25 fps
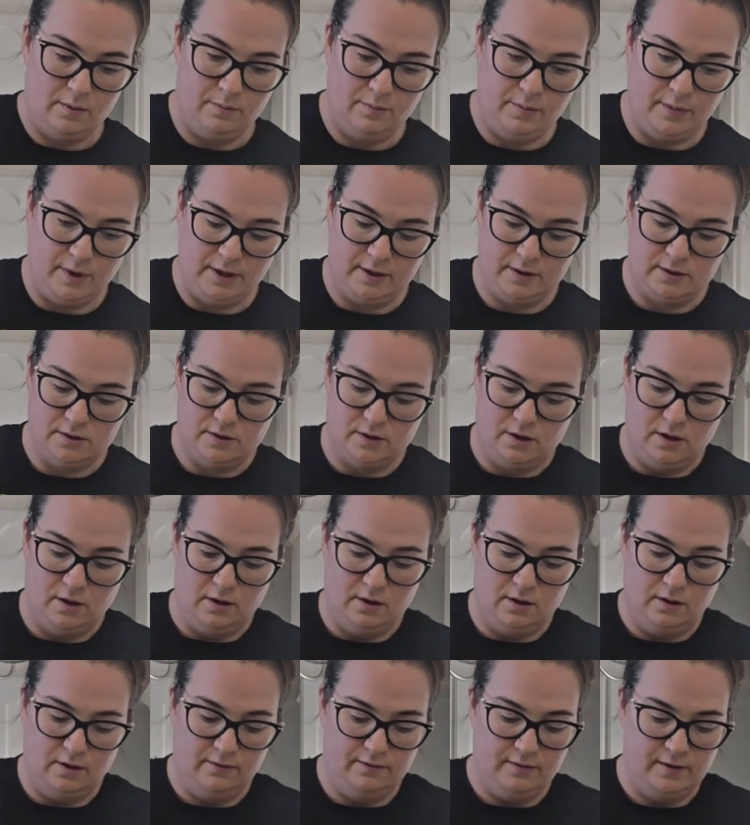Mix
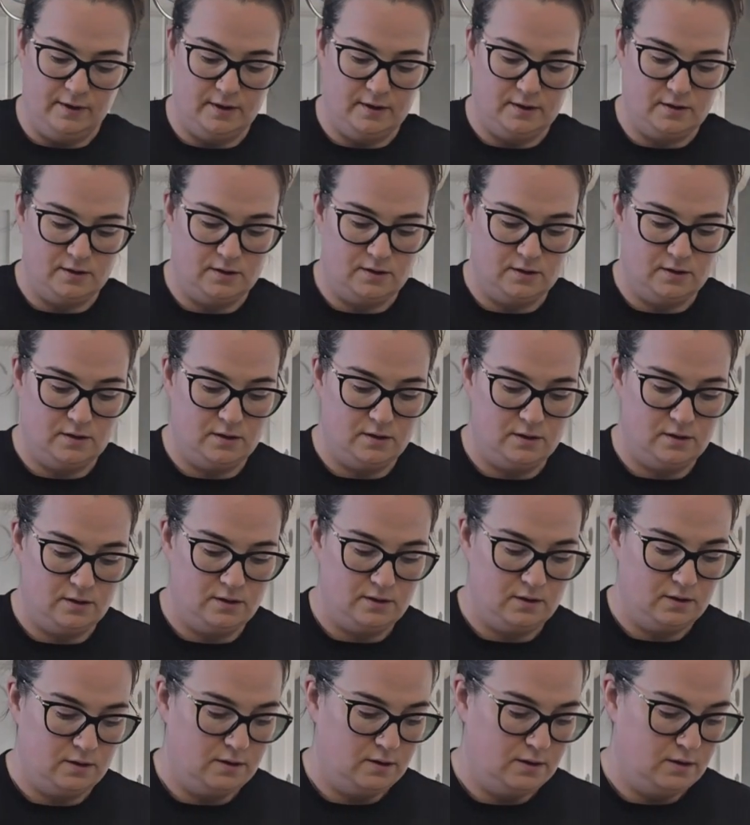all of this
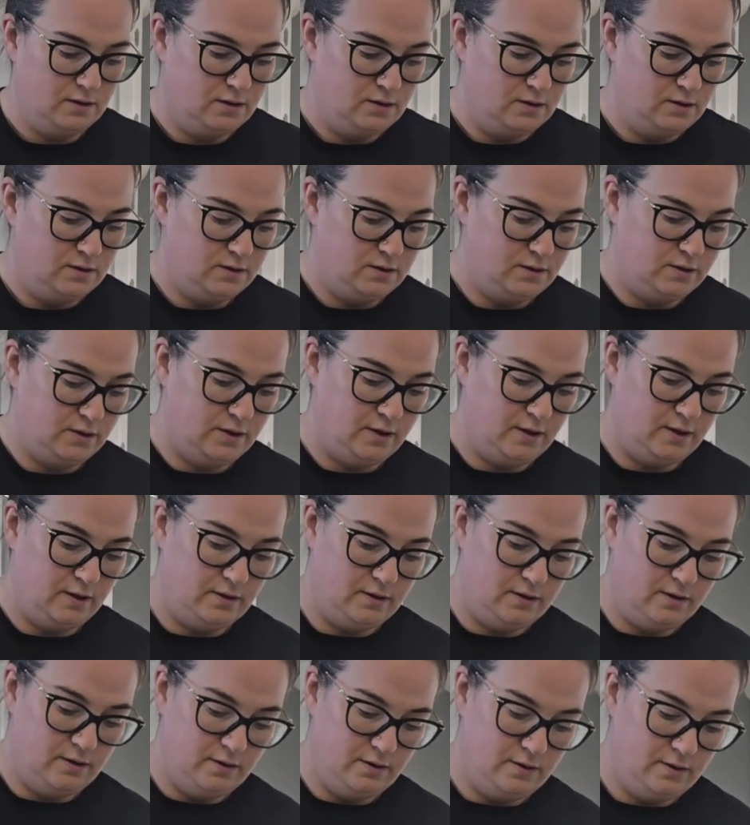
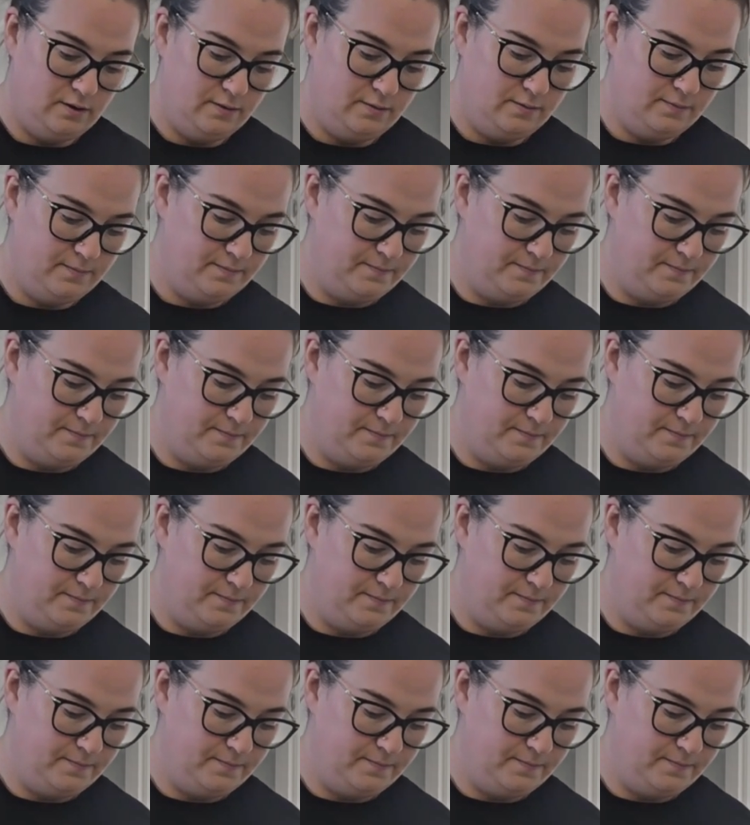together.